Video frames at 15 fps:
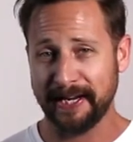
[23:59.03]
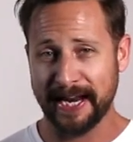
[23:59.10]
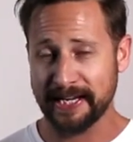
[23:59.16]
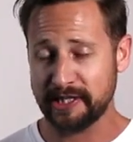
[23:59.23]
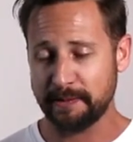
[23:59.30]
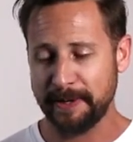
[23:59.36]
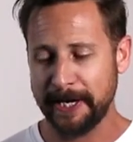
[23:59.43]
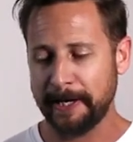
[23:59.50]

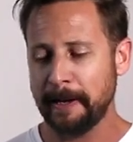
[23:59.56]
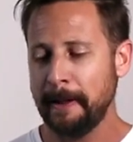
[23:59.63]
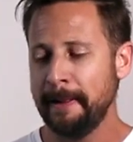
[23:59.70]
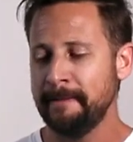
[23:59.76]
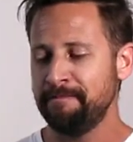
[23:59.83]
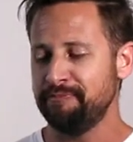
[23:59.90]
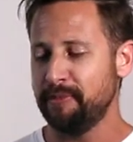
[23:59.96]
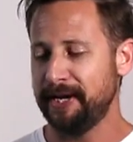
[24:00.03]
net speak.
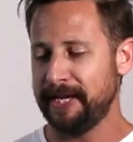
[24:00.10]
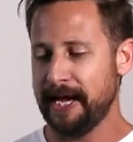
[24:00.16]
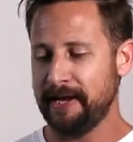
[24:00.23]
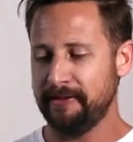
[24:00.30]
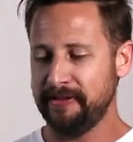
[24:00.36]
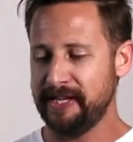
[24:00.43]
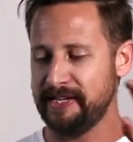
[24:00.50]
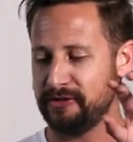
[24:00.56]
But
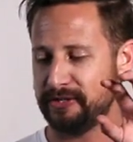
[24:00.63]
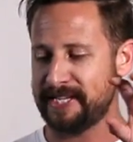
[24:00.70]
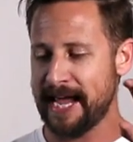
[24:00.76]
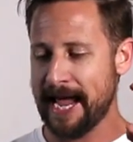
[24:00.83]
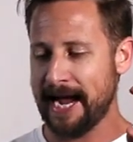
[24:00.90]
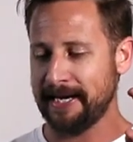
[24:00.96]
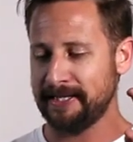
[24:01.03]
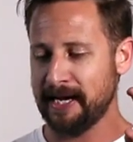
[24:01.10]
again, these are
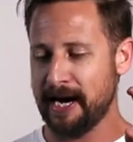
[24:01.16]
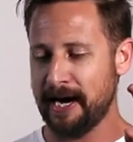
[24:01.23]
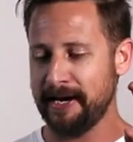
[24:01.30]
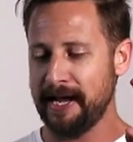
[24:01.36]
tagged on,